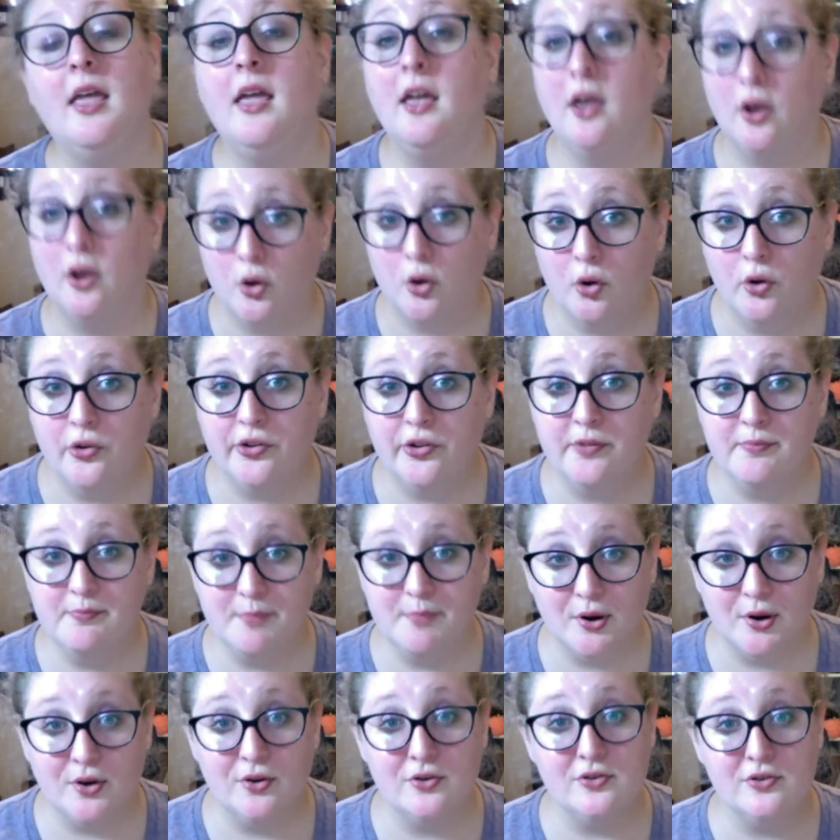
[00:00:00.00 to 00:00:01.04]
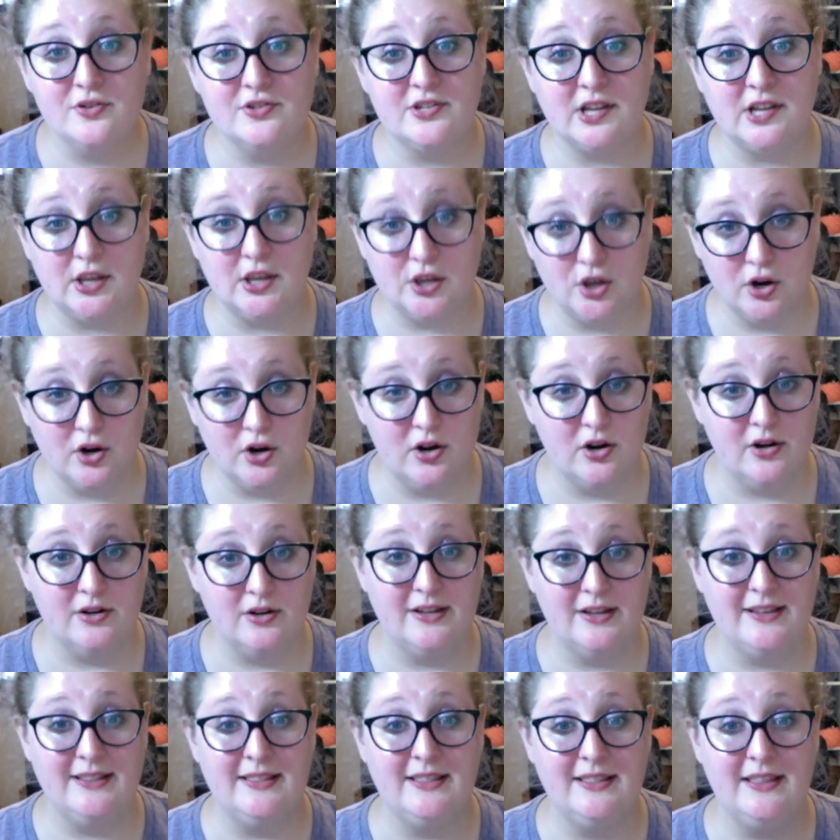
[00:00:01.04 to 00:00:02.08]
Golden Pearls yarn
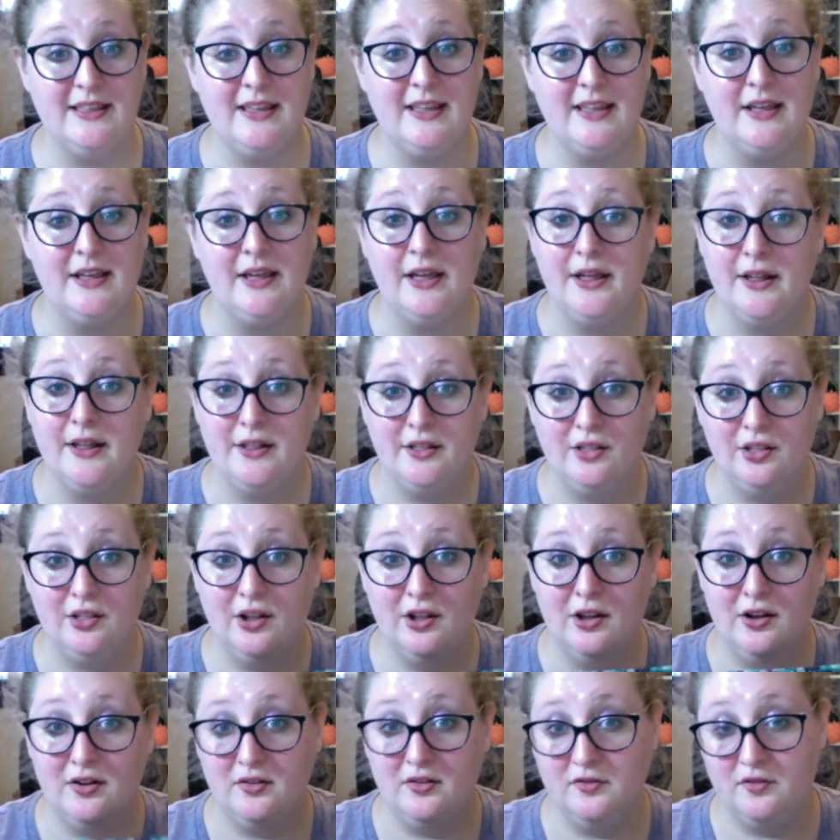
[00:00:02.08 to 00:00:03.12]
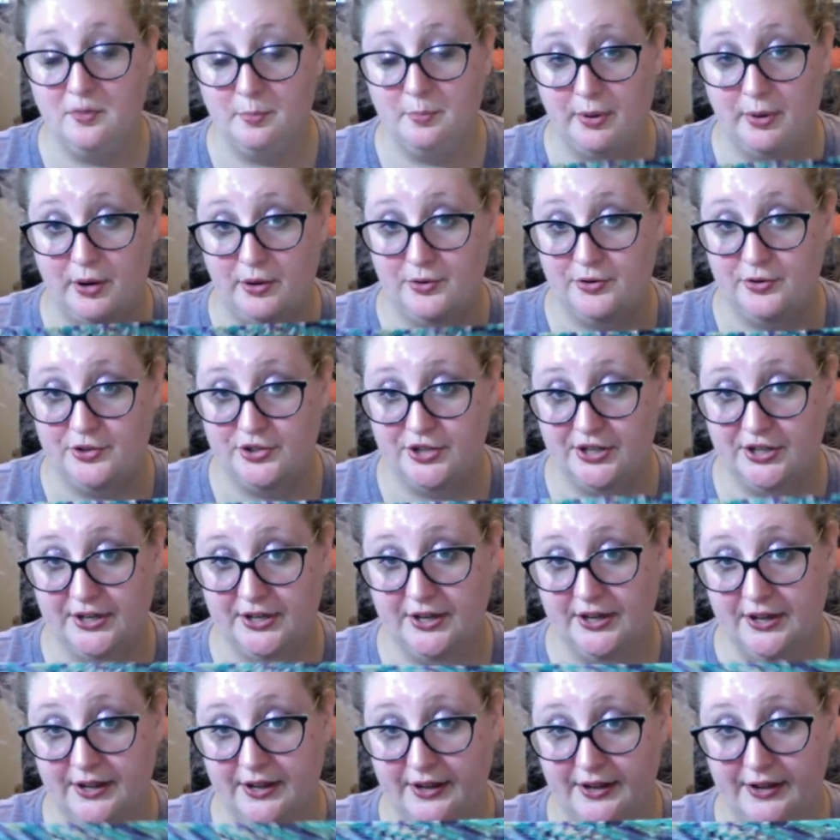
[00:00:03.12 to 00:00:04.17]
in the Love Potion
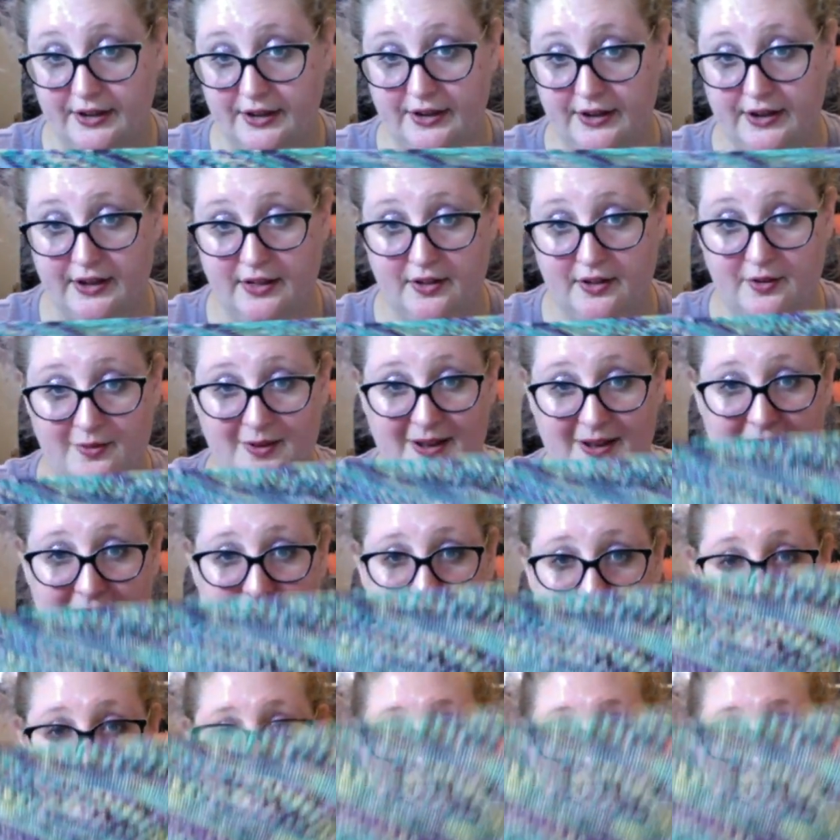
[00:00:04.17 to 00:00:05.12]
colorway.